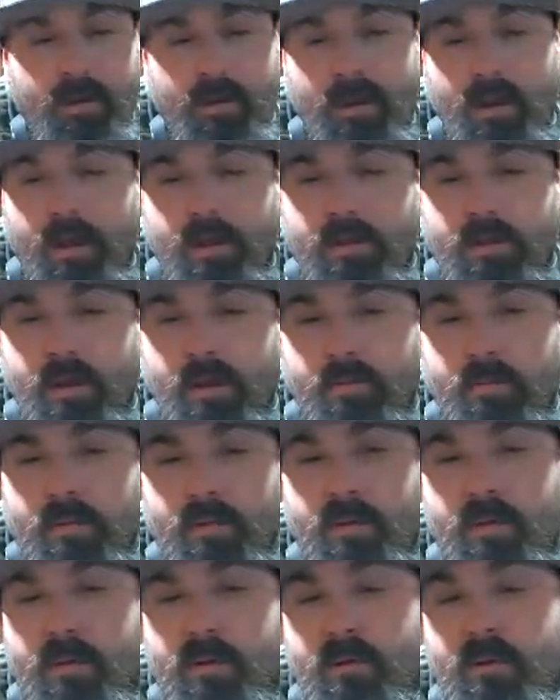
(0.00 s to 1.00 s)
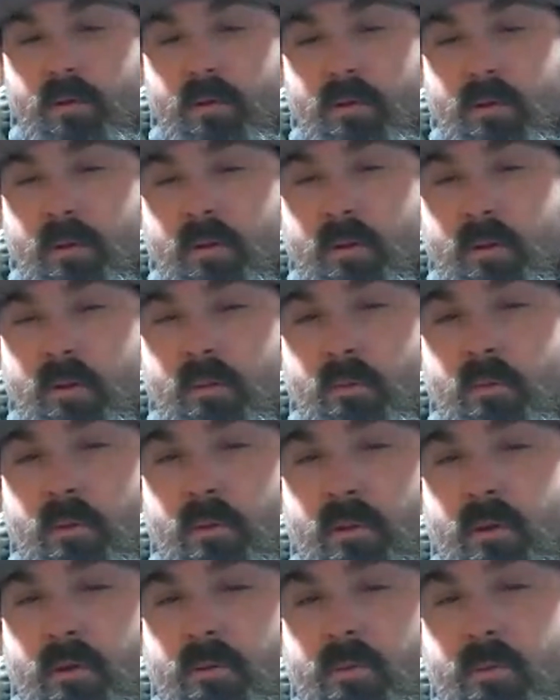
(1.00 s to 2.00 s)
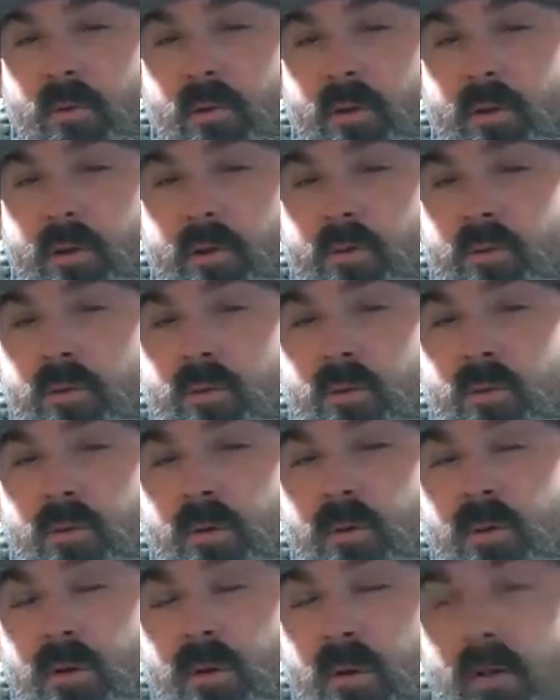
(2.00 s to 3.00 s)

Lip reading: I thought would look really cool,